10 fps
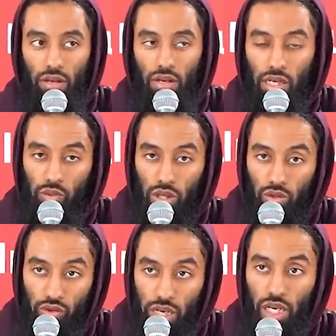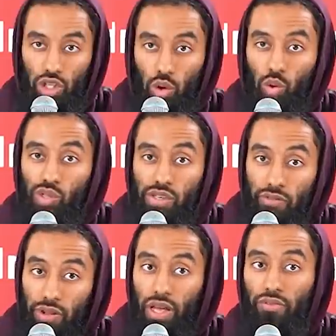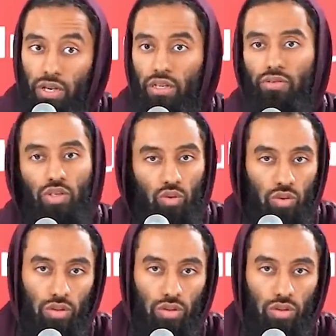Is what really shows the fiqh of an individual.